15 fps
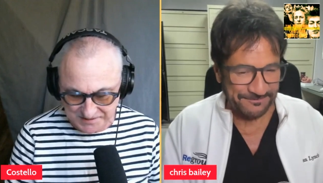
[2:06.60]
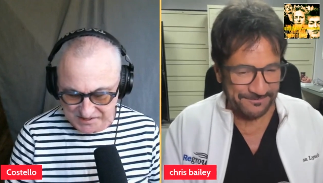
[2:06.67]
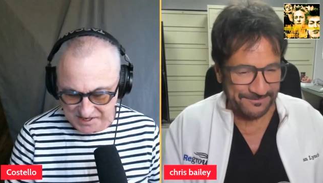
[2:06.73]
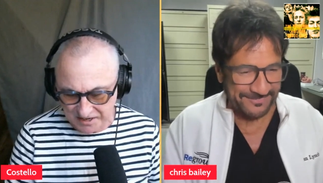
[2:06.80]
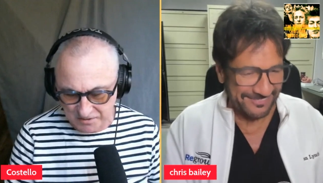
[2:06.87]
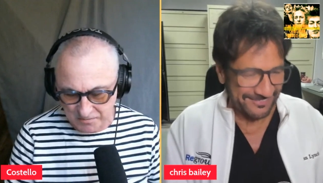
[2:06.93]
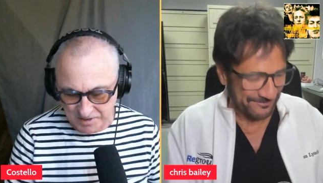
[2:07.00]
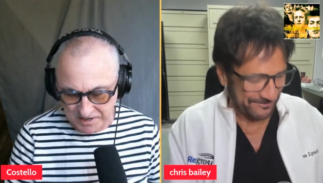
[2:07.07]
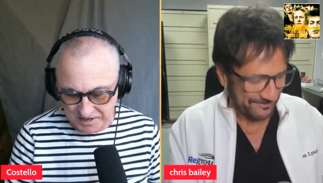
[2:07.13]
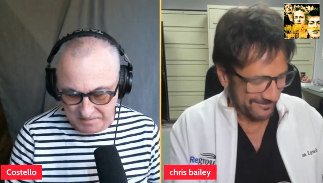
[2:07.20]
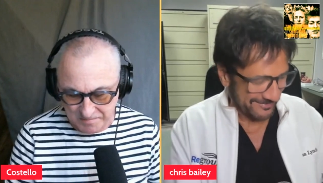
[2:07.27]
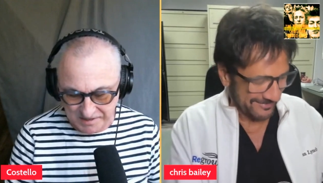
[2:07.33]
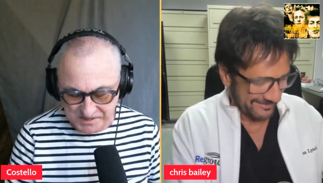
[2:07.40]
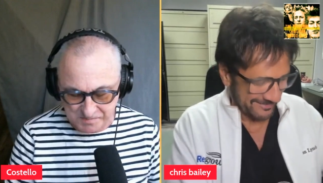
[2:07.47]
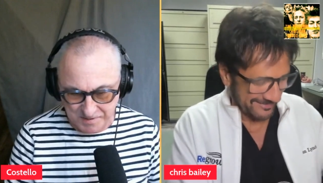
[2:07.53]
Speaker 1: this
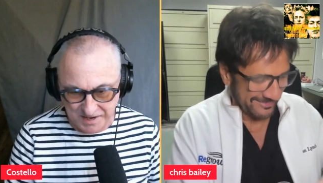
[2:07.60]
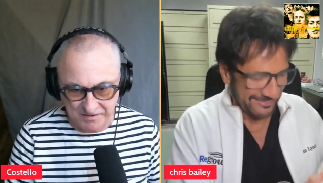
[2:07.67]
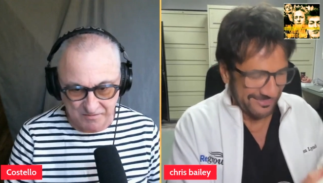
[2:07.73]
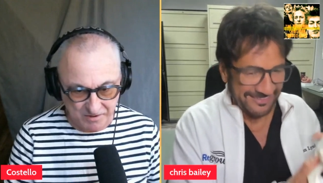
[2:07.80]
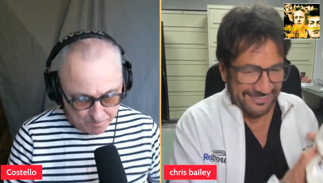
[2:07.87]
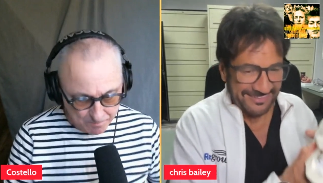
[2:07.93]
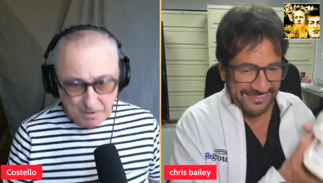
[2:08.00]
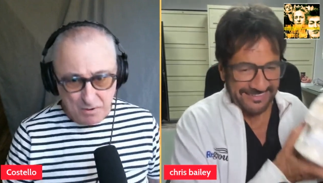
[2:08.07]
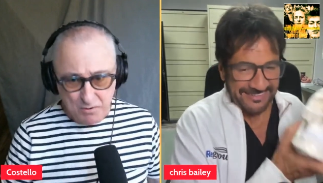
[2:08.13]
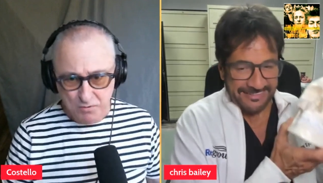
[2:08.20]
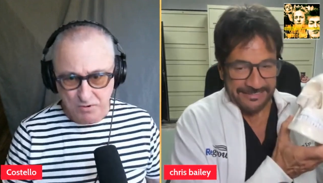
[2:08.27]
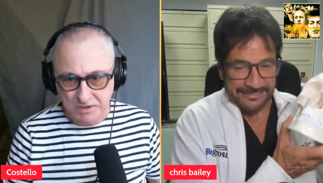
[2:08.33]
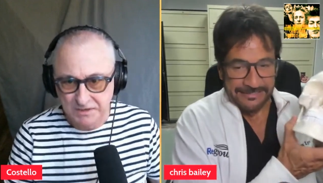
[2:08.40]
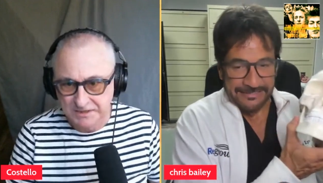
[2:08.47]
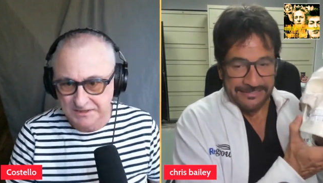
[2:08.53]
Halloween, it makes me angry.
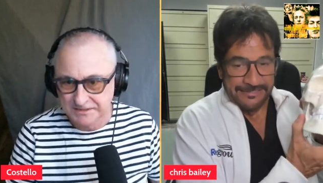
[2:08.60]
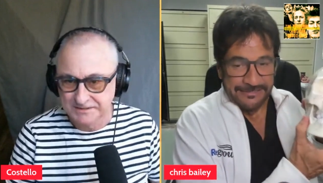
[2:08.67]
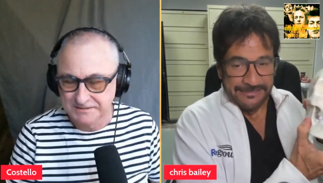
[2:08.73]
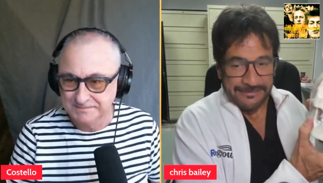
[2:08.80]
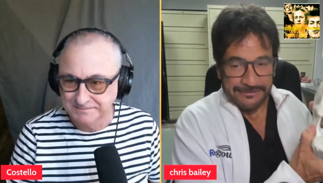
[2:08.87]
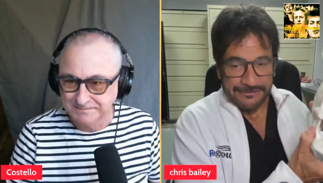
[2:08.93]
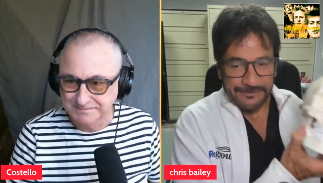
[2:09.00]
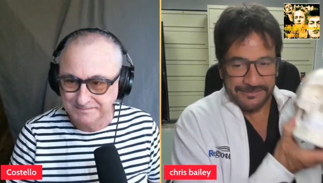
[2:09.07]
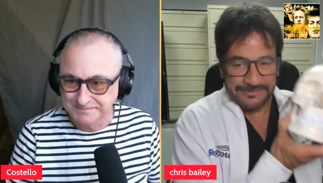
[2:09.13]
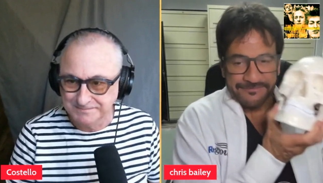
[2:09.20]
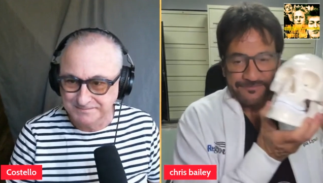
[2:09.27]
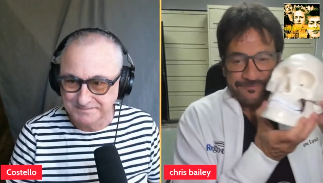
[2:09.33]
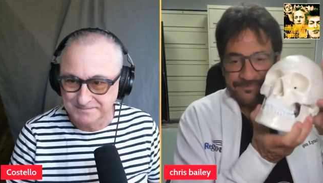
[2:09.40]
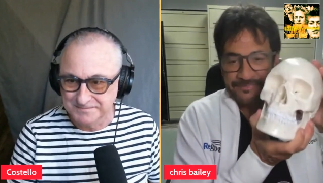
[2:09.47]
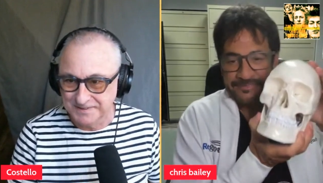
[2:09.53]
Boo. What?
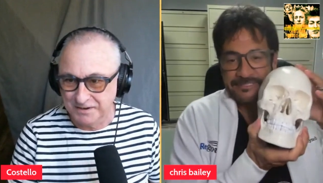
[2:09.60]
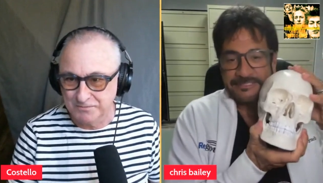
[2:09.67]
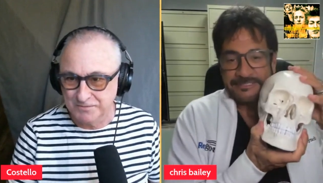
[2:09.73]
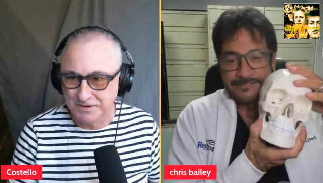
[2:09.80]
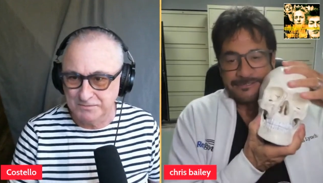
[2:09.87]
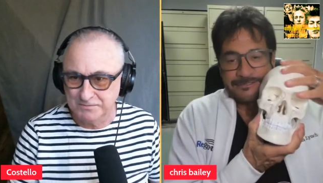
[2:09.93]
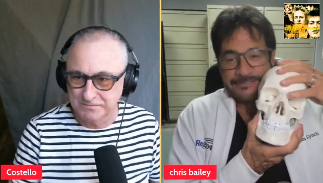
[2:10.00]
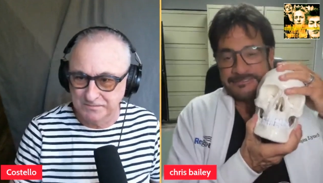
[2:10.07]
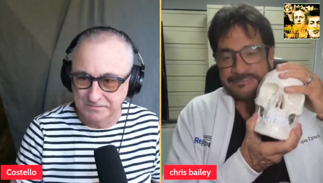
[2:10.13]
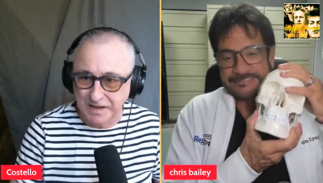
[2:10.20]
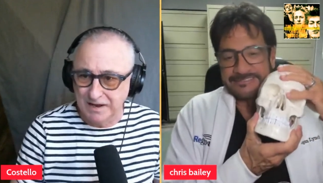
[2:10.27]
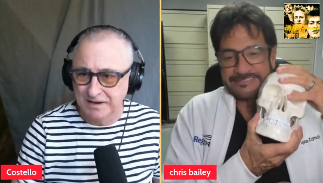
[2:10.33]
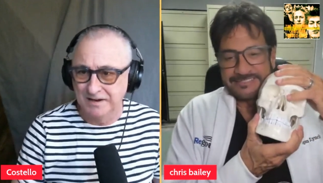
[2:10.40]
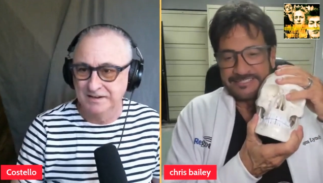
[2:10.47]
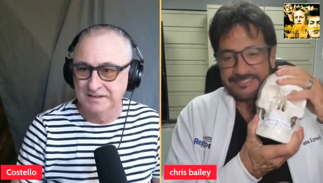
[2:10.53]
Oh, oh,
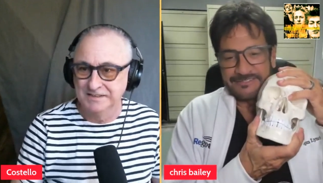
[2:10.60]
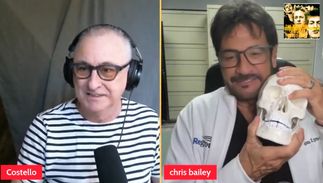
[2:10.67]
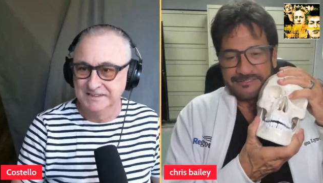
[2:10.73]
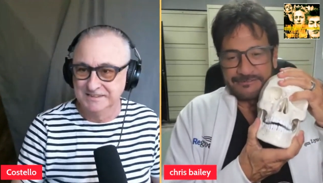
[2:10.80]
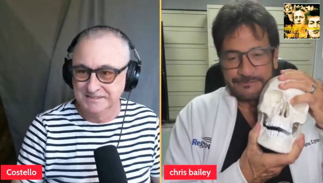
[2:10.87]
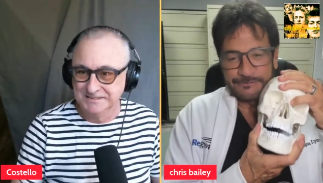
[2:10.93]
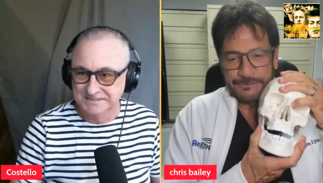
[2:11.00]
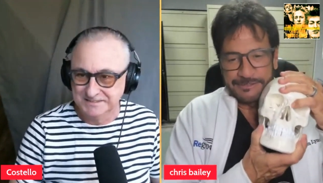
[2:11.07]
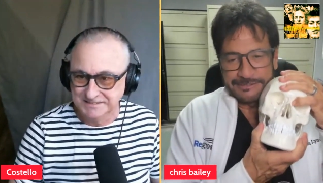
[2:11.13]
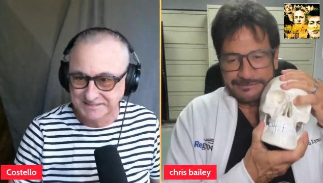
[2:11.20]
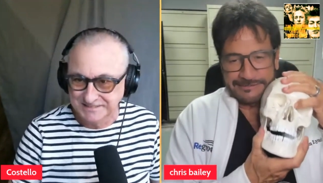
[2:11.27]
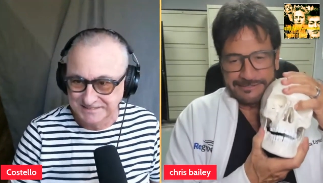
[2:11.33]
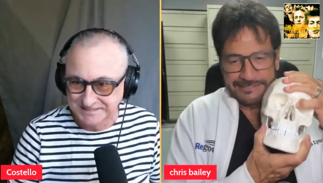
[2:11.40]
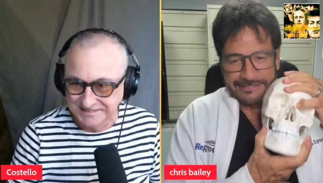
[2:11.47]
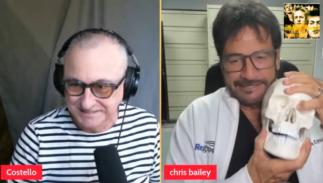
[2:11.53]
Speaker 2: boo. Oh.
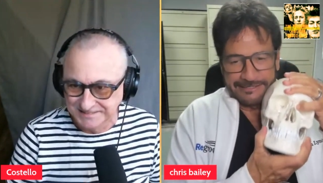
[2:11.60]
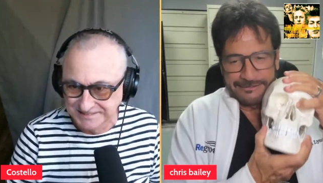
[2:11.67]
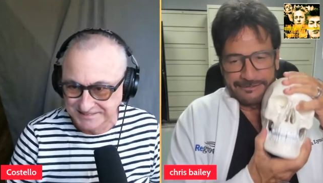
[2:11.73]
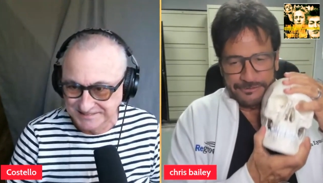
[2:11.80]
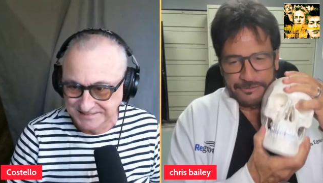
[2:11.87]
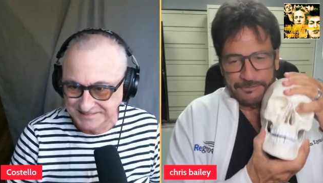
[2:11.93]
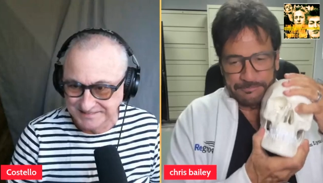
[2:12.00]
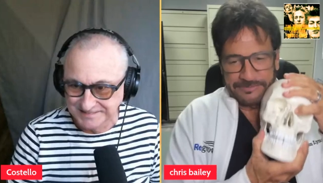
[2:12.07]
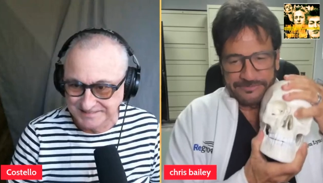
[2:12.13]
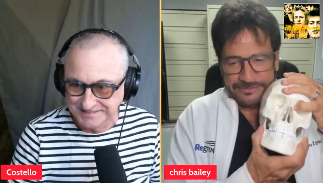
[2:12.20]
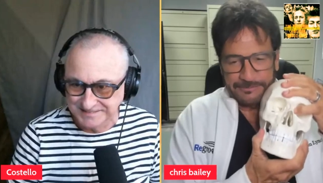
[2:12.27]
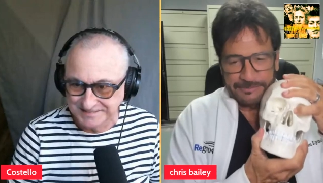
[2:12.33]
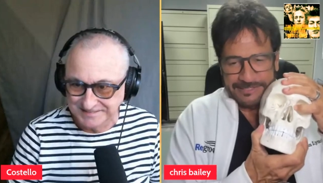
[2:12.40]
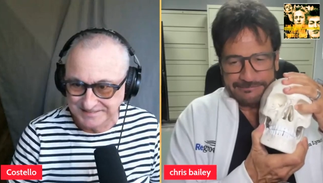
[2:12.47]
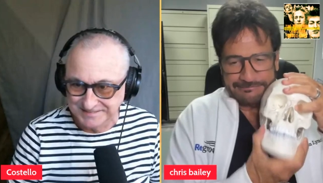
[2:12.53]
What the hell are you
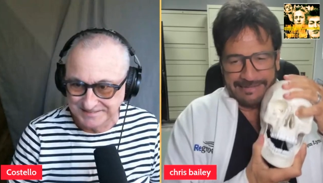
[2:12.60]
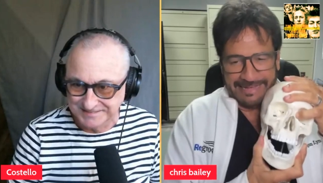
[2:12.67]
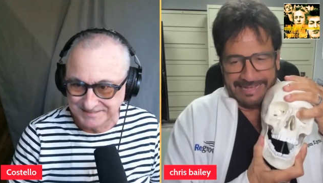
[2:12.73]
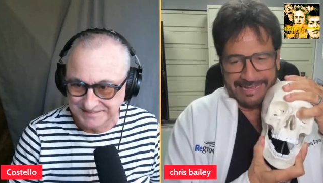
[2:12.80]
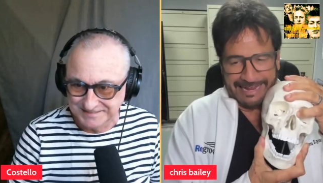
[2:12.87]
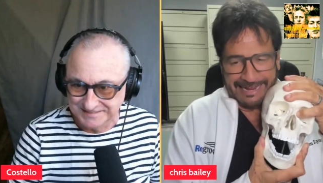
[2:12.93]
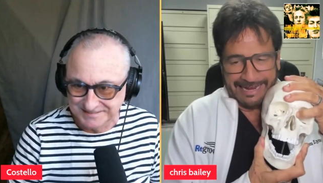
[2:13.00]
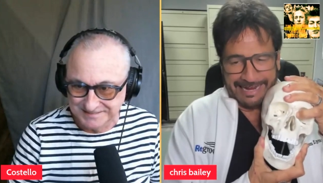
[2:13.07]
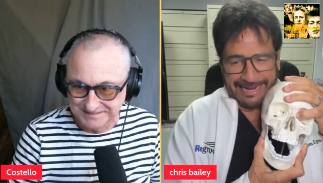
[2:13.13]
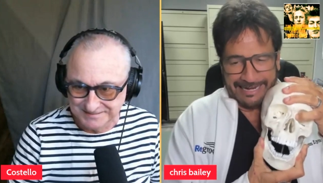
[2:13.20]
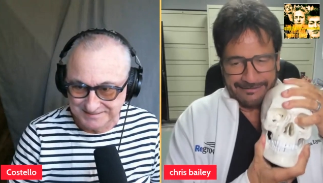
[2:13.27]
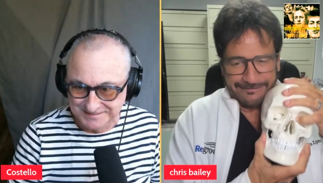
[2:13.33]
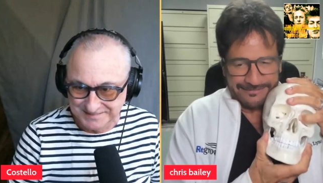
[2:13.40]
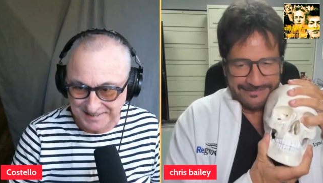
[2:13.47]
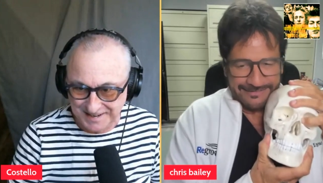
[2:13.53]
pissed about? Ah,
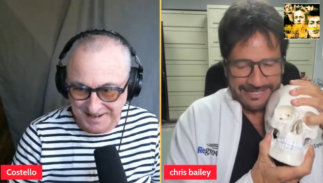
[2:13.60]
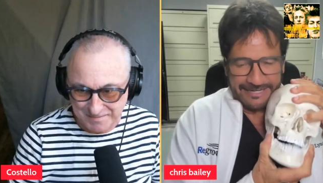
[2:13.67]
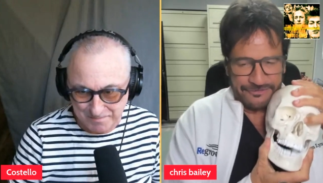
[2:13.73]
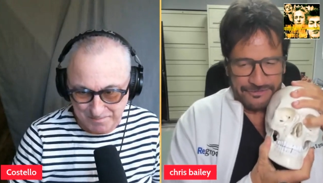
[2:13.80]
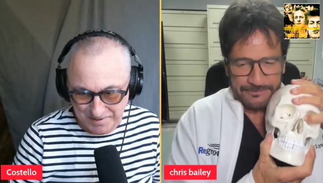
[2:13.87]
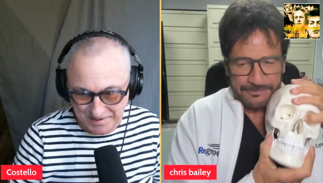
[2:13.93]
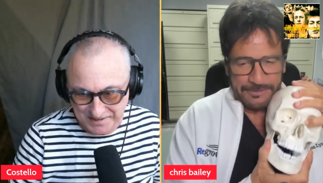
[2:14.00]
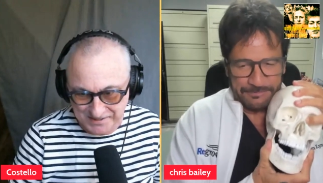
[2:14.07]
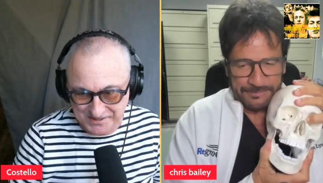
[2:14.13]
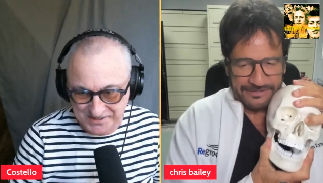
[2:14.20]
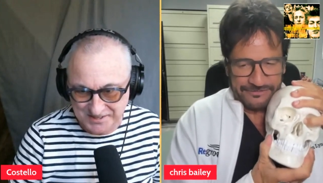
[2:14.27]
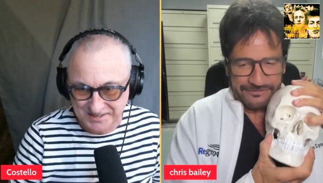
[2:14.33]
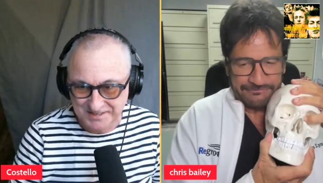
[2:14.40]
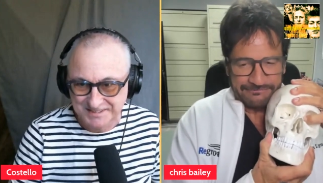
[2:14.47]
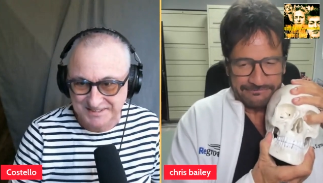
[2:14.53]
I should be
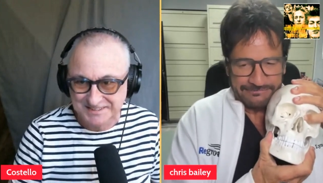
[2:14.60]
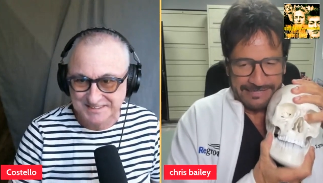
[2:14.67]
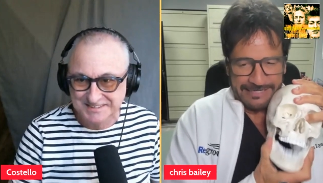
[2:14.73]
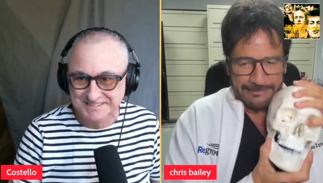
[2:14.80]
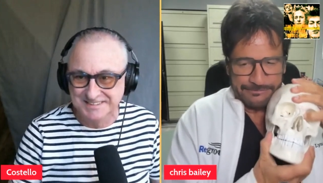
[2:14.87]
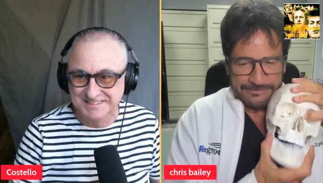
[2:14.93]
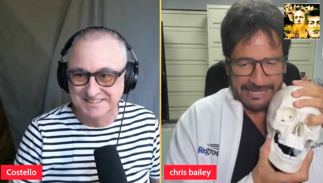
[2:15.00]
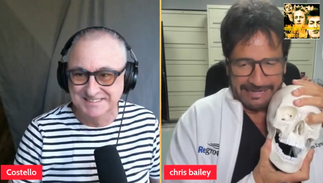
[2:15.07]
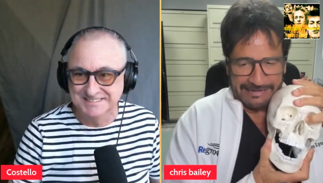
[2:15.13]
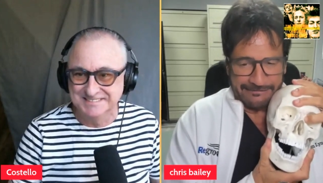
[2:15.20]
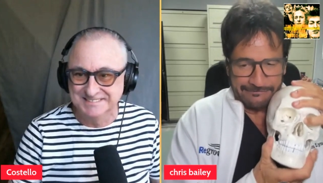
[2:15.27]
pissed. I'm dead.